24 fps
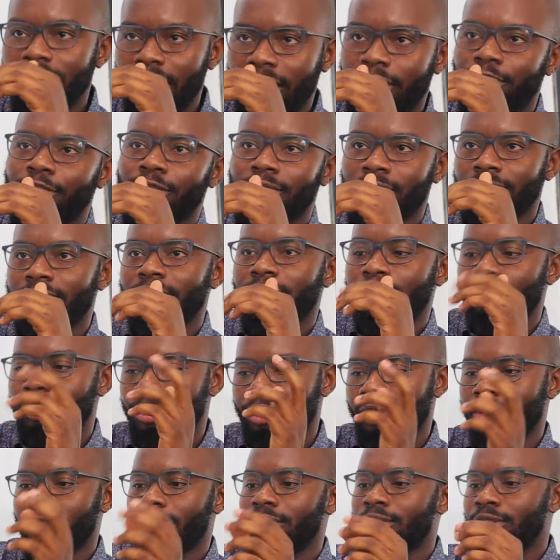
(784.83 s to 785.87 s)
lectures them.
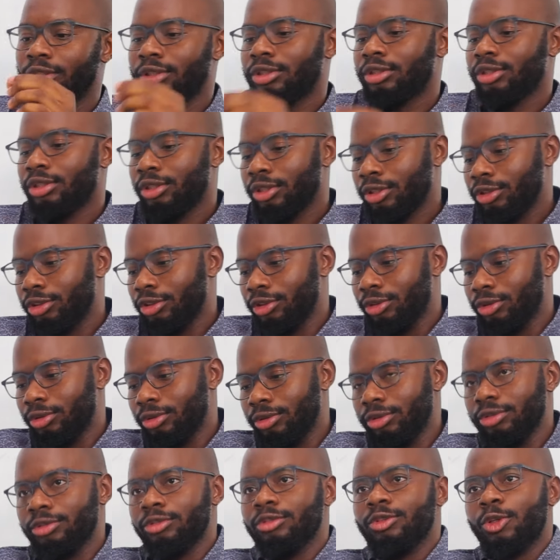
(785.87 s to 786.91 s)
Okay,
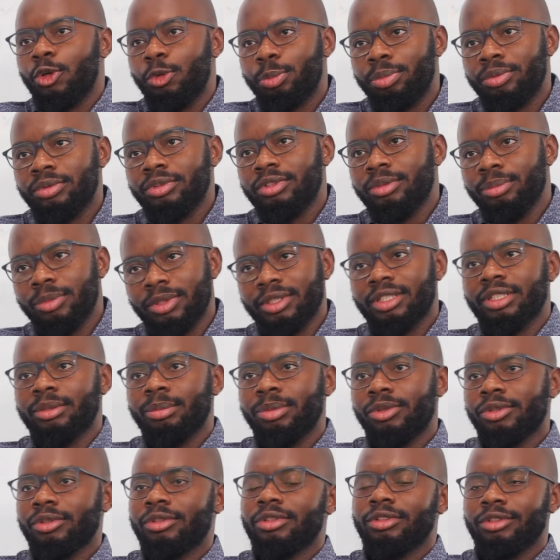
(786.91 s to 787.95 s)
you open the
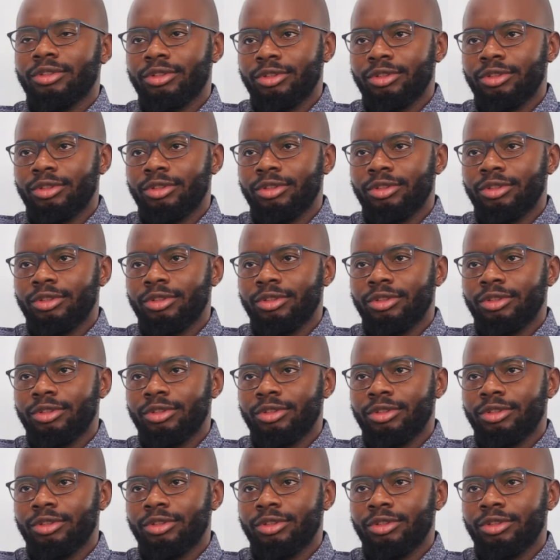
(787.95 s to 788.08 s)
motherboard,